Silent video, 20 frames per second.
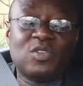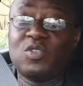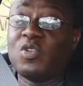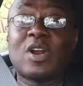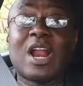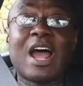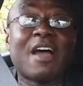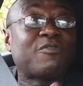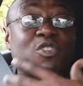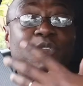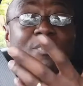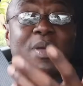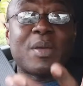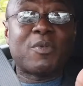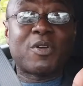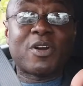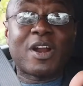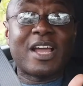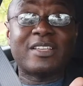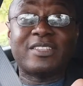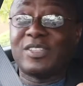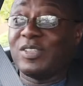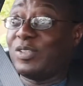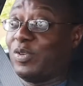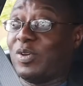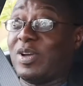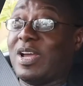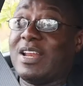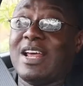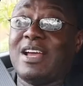You don't have to
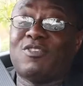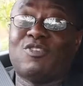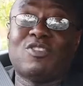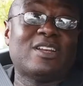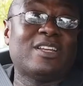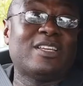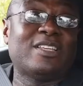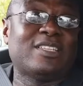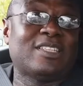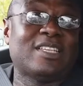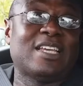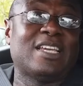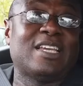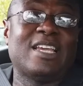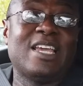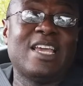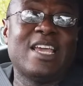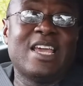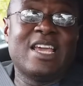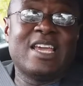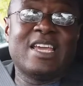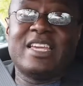memorize it. You can actually say